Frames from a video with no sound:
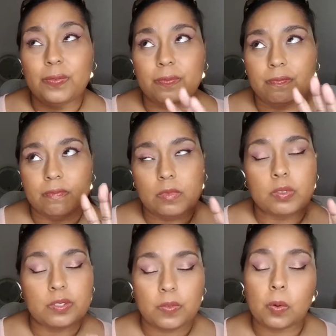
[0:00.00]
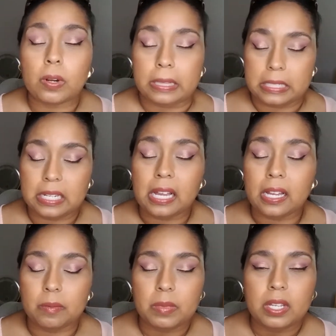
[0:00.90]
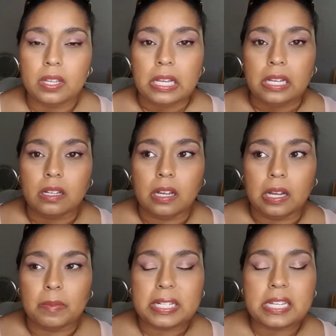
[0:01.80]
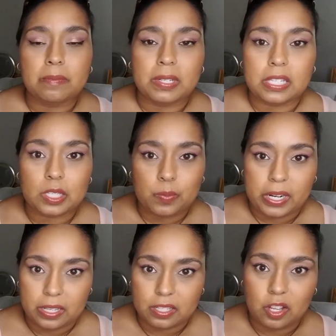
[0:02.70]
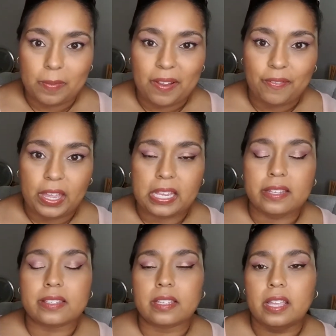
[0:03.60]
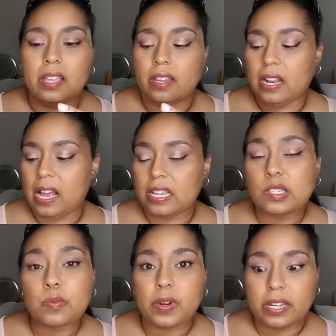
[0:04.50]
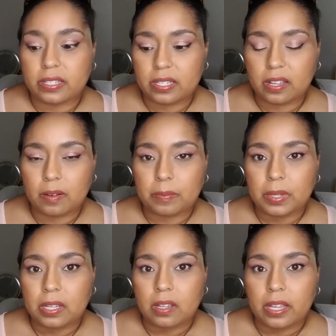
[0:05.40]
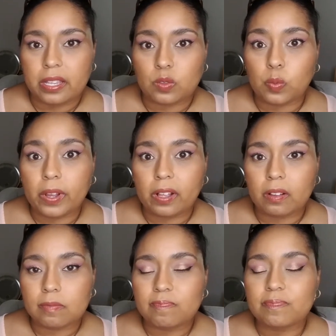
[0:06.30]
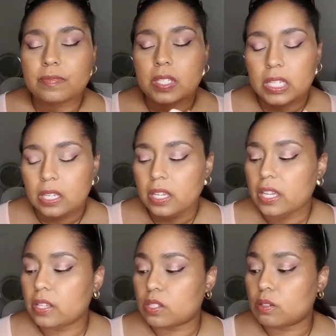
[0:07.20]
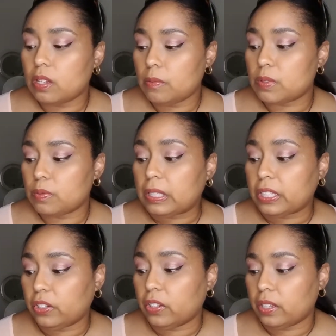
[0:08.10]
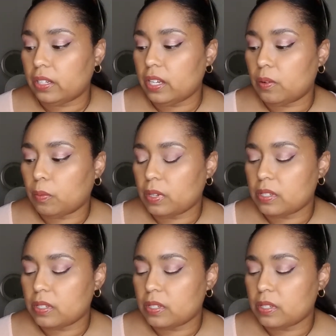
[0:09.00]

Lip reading: was 4 at the time. Attempted to spray this on my face, and I sprayed some as well. It was really good. It was